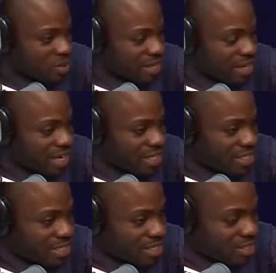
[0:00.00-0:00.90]
with the
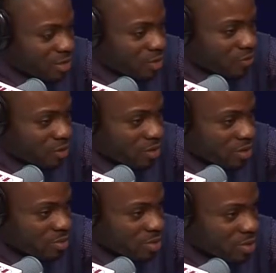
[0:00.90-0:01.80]
analysis of
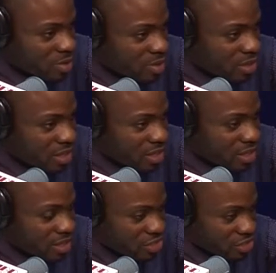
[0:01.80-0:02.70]
Honorable
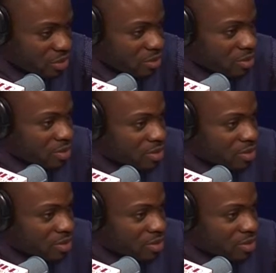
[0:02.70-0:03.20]
Shield?